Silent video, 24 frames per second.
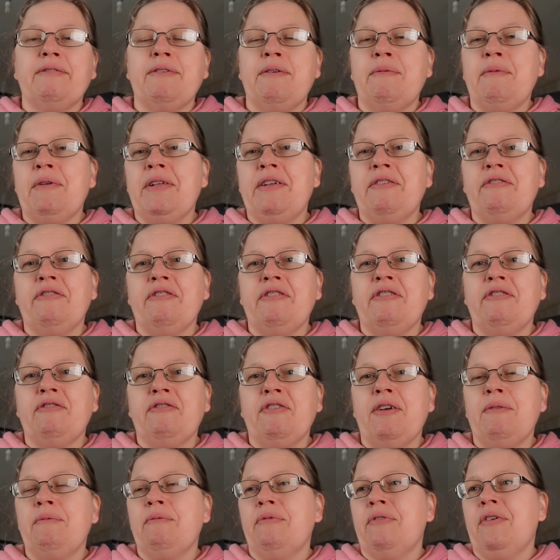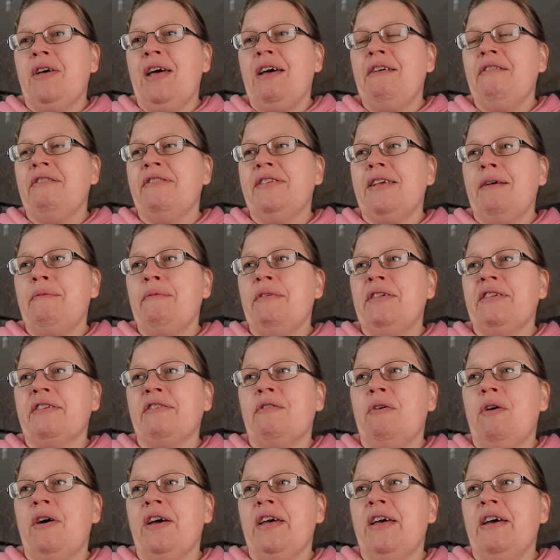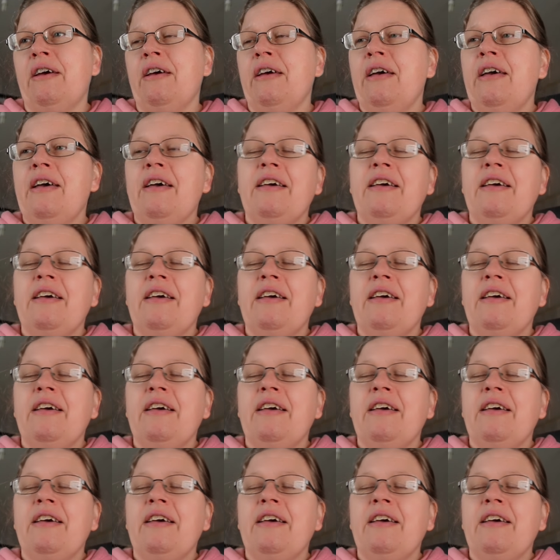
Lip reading: we went into his room and thought, hang on, Sam is quiet.